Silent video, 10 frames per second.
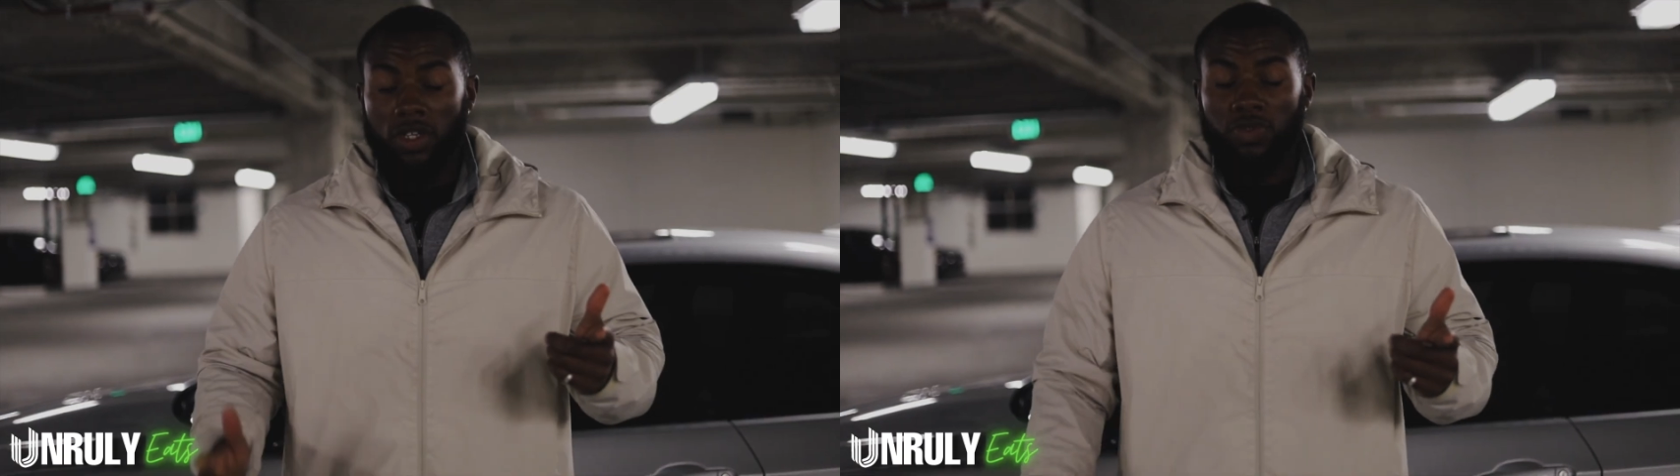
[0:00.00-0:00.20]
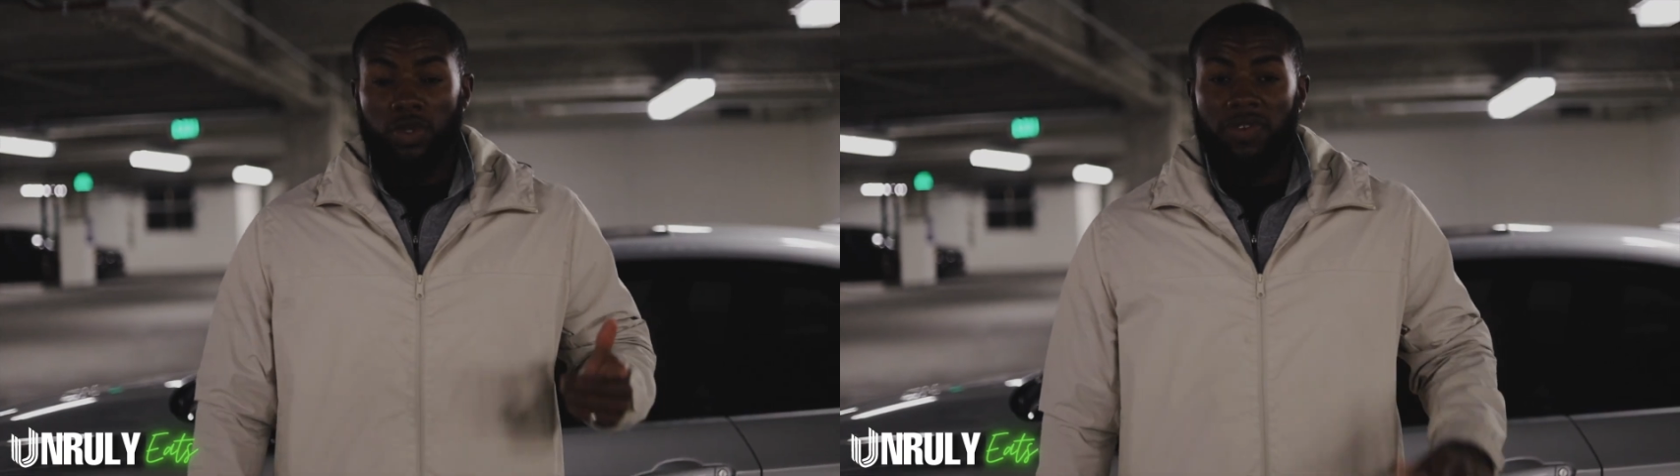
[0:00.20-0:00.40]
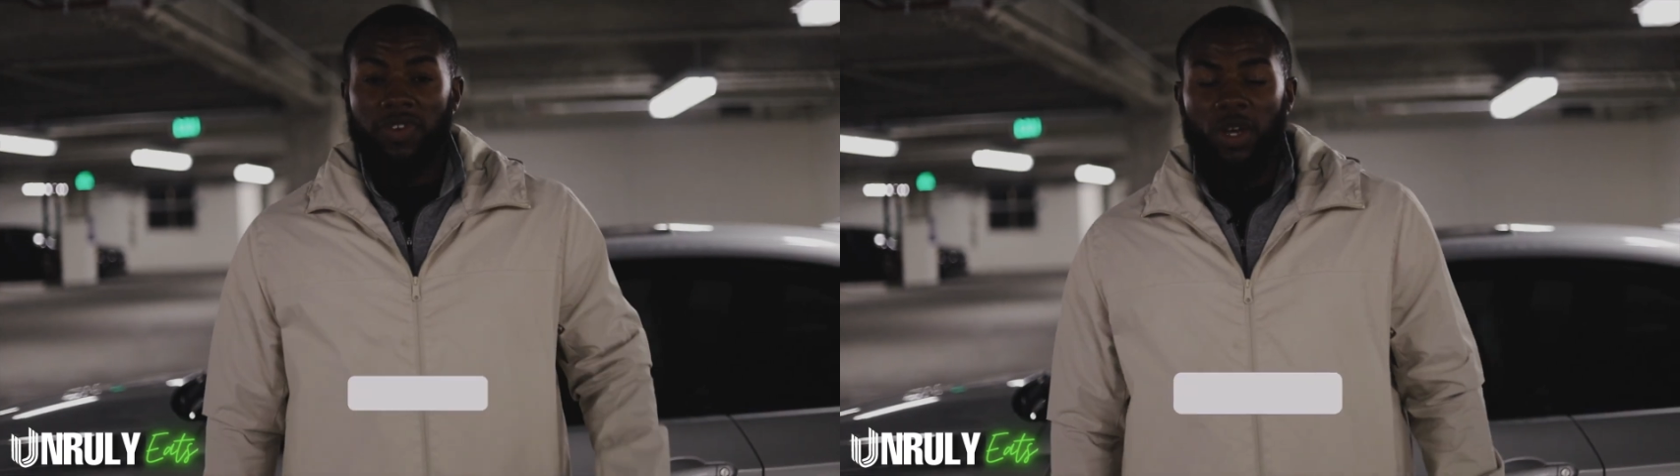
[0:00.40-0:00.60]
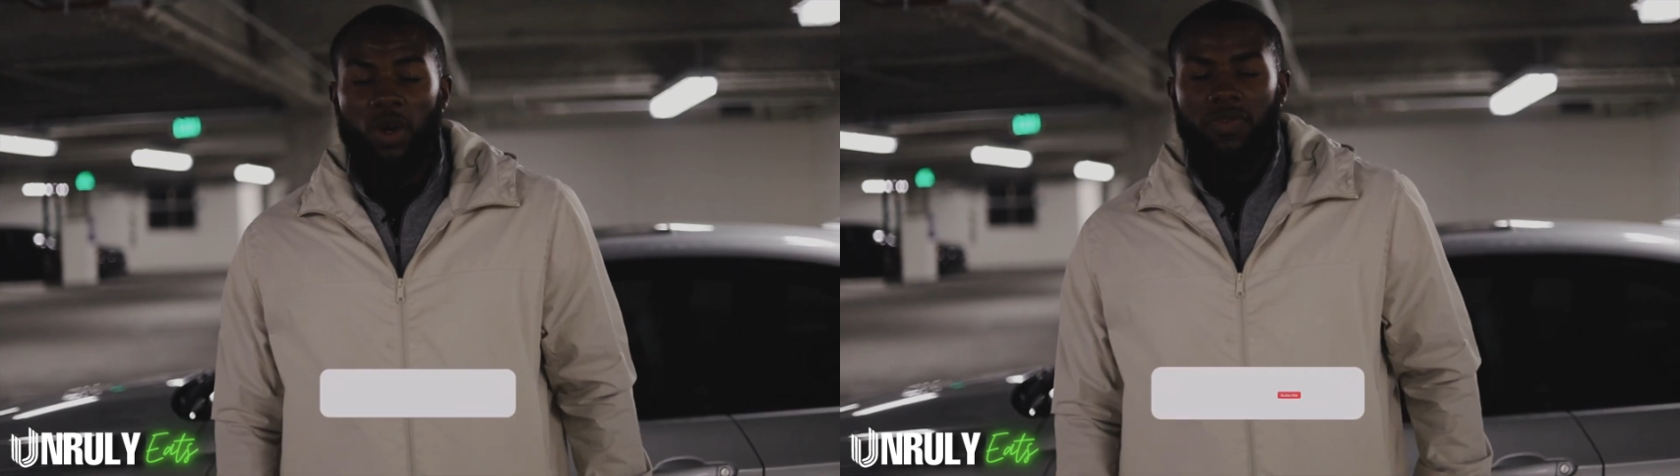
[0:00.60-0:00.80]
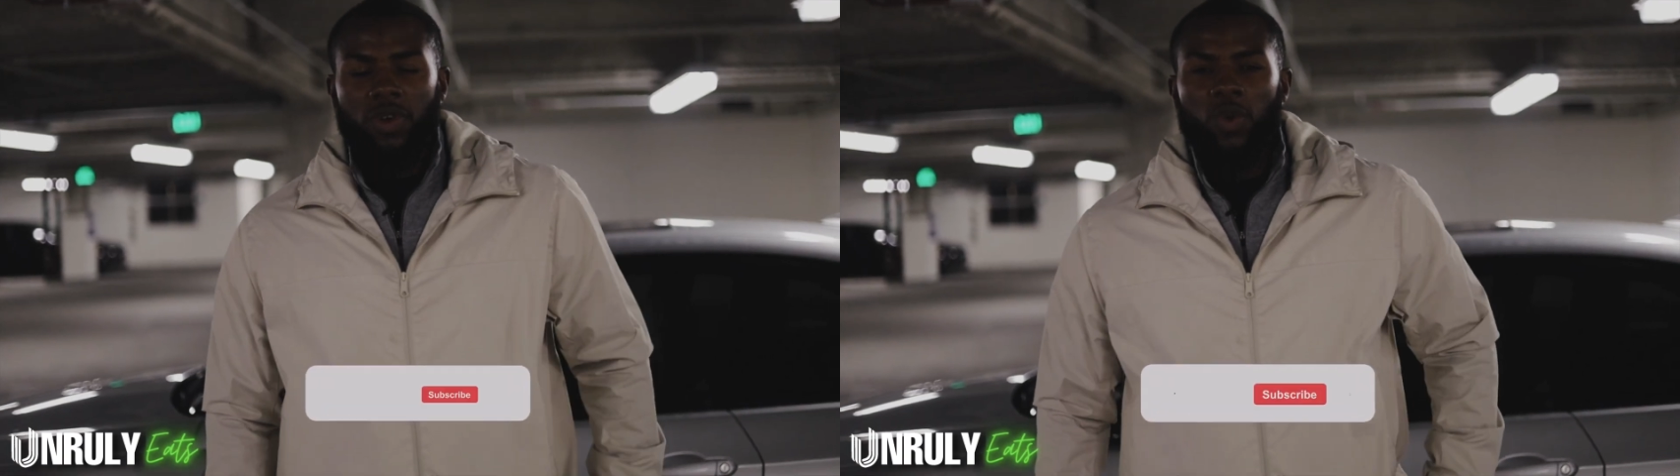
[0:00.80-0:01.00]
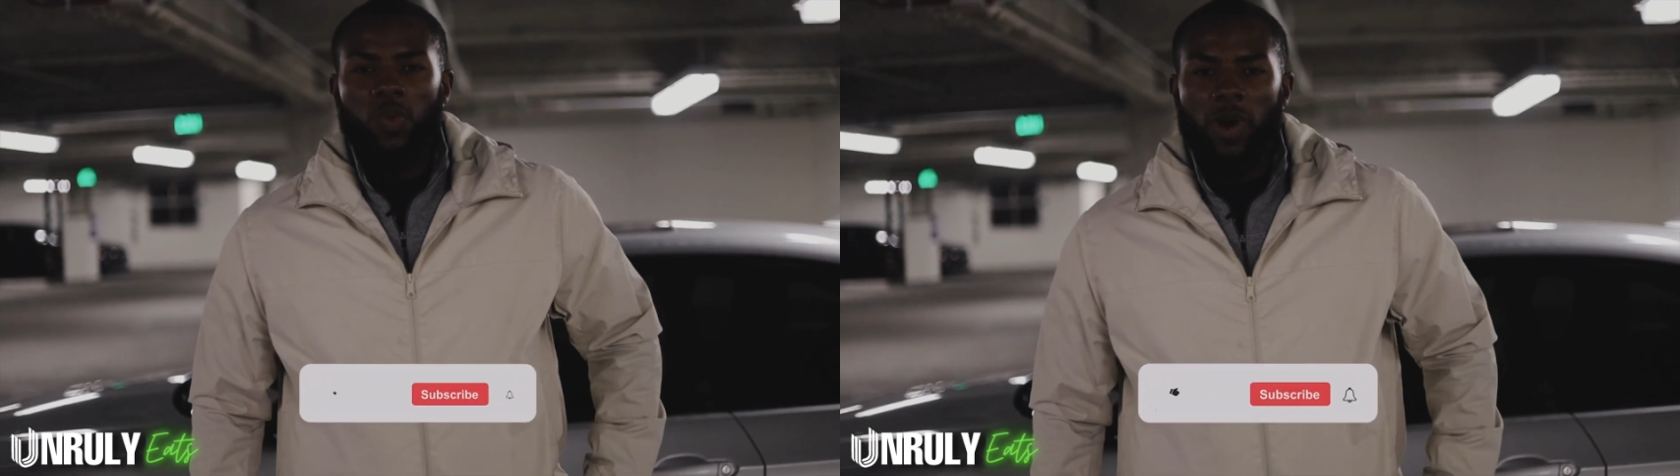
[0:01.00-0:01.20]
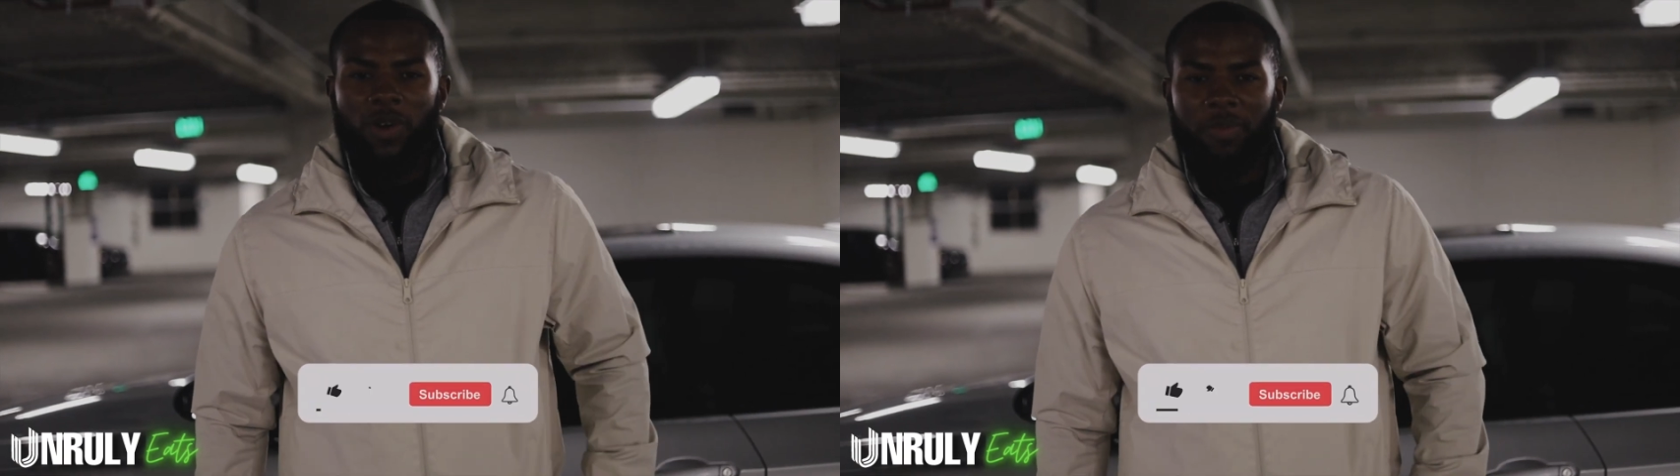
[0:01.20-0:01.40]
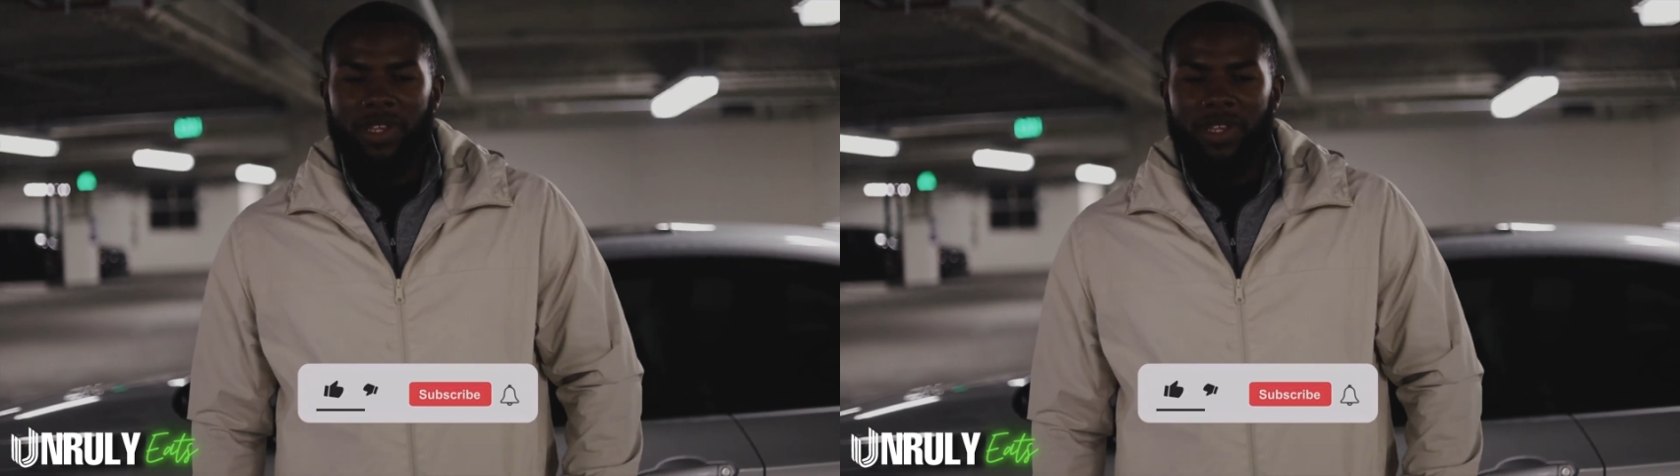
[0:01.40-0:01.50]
unreleased video. If you're new, welcome.